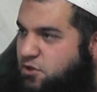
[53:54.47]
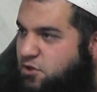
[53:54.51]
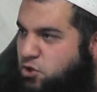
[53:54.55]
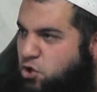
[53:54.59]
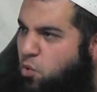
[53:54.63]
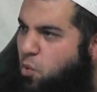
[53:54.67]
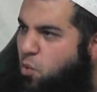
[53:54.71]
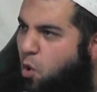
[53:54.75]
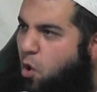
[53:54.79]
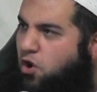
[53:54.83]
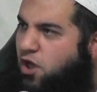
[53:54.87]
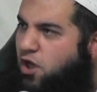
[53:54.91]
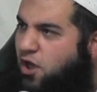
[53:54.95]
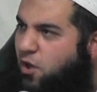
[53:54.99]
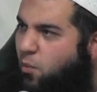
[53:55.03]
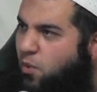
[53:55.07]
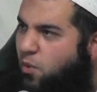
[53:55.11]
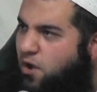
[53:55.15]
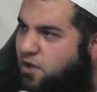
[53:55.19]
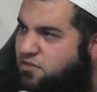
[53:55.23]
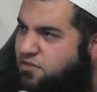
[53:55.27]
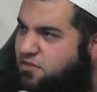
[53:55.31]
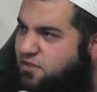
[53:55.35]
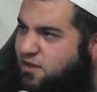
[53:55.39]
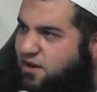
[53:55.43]
You're walking
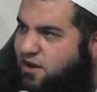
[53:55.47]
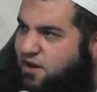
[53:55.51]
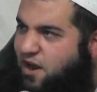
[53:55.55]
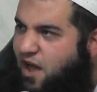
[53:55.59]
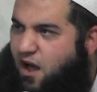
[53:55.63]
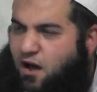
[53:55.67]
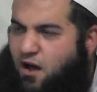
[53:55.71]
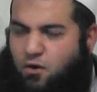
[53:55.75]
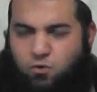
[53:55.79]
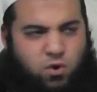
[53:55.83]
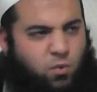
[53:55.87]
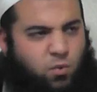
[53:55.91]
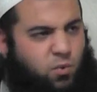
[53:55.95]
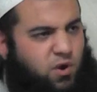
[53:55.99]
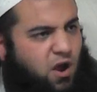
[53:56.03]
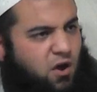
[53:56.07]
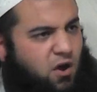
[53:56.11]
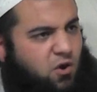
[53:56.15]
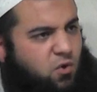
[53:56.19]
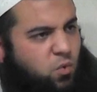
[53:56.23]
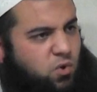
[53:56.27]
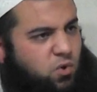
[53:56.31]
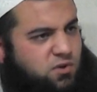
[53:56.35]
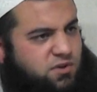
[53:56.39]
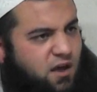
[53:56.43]
with la hawla wa
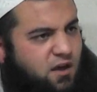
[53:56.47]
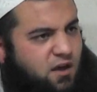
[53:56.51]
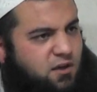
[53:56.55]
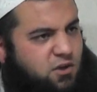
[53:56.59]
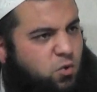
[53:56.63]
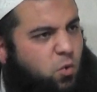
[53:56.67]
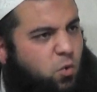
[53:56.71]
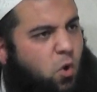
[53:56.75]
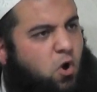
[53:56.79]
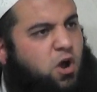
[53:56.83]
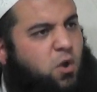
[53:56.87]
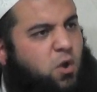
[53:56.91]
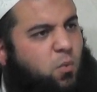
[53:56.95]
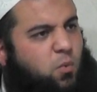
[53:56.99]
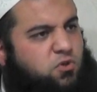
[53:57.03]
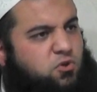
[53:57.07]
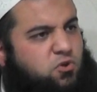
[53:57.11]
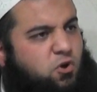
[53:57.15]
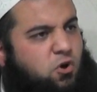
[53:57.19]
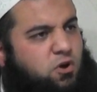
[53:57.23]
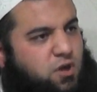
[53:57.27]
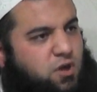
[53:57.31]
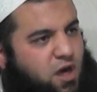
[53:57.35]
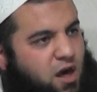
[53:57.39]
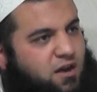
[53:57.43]
la quwwata. You're walking with
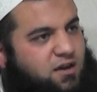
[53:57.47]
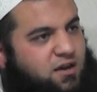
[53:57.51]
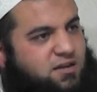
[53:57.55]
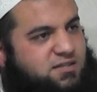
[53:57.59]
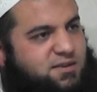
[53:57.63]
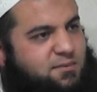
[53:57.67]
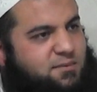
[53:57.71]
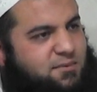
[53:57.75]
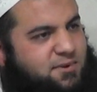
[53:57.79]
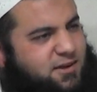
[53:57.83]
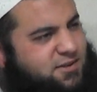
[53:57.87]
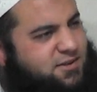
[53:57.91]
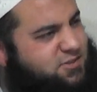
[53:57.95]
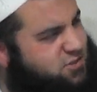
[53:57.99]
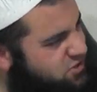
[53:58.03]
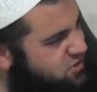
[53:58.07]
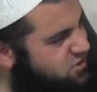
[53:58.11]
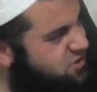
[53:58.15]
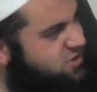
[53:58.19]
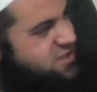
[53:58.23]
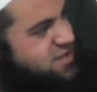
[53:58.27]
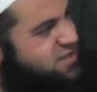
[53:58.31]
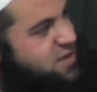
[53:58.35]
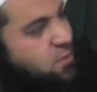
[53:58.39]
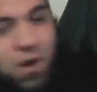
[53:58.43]
your girl and someone goes, did you